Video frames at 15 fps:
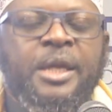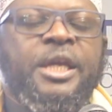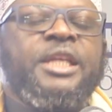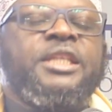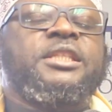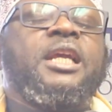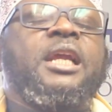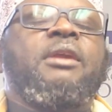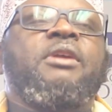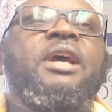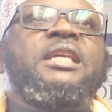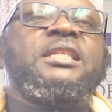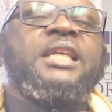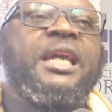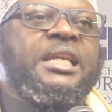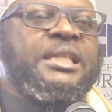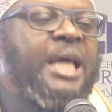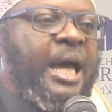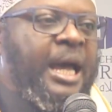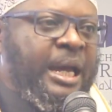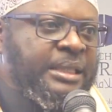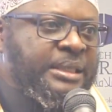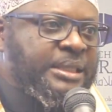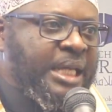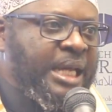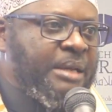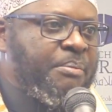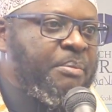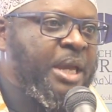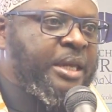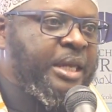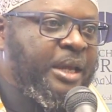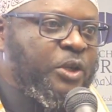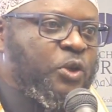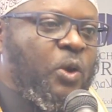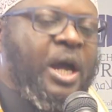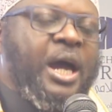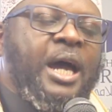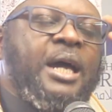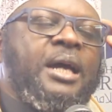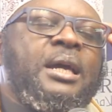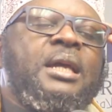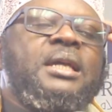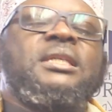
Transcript: He's still raising his hands and making dua,